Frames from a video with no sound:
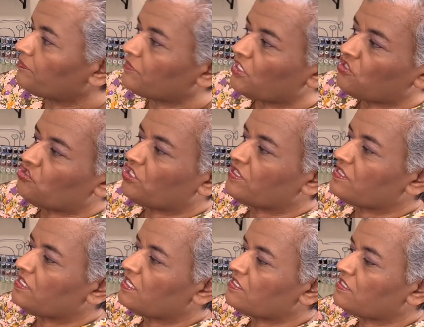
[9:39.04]
It's just
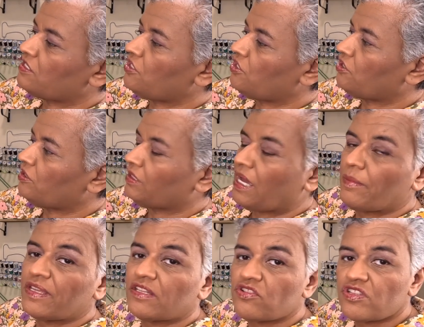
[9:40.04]
this here. I mean,
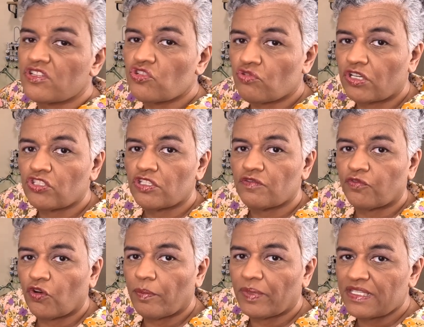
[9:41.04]
there's instructions
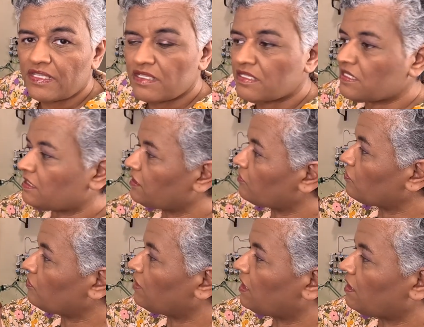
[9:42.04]
for it, but this is the little